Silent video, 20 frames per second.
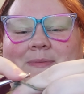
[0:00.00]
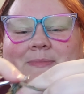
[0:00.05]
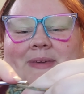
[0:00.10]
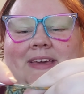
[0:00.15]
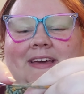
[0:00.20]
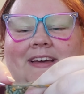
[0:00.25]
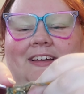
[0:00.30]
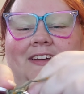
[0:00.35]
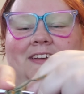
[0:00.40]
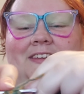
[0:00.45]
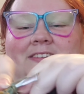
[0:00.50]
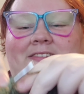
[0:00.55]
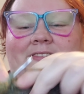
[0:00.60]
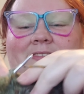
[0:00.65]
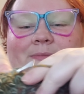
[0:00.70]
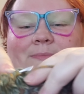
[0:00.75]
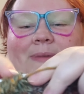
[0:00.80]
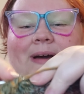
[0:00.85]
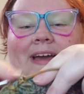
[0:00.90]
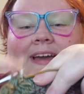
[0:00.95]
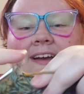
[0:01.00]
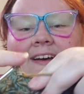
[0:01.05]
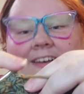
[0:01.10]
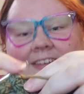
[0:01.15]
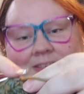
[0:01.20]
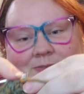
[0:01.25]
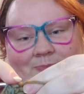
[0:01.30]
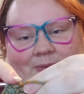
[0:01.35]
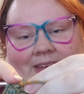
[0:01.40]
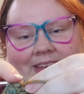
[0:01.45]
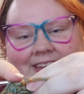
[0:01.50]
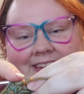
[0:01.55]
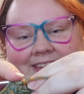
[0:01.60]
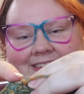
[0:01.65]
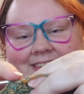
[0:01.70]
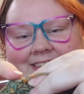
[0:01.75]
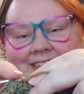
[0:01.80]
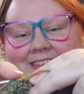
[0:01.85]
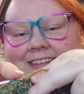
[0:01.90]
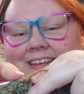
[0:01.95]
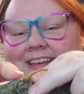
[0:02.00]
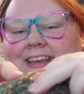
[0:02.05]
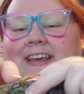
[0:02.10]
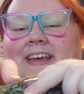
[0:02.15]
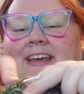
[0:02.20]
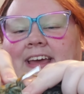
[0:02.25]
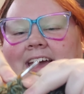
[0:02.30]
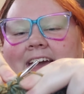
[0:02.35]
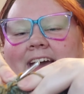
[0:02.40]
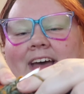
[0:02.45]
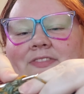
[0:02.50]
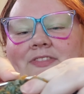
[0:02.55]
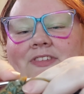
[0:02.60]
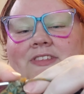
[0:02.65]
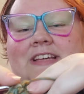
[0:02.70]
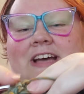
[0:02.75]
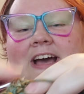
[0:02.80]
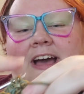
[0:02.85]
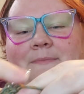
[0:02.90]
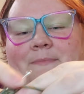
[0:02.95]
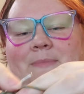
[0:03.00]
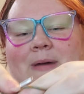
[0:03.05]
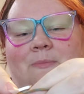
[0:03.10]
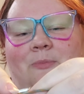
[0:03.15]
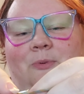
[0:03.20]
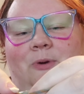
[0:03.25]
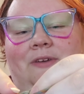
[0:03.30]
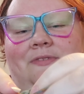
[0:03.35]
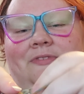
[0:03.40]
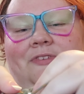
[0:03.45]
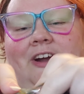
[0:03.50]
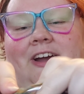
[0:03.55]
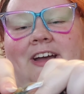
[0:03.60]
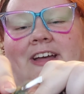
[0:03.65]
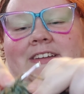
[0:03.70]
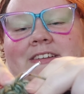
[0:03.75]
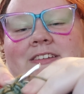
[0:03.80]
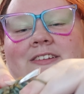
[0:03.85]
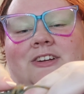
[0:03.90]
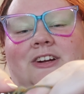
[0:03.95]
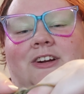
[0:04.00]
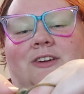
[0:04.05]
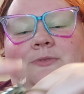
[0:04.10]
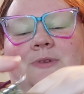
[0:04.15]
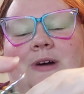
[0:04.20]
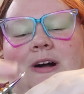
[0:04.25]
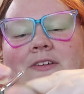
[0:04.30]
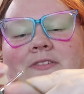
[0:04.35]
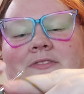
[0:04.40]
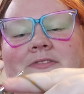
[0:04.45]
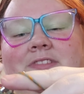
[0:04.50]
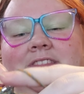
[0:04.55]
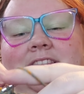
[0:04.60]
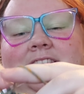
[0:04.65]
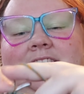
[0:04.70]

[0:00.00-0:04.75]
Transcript: because my husband, at the time, my boyfriend, or, well,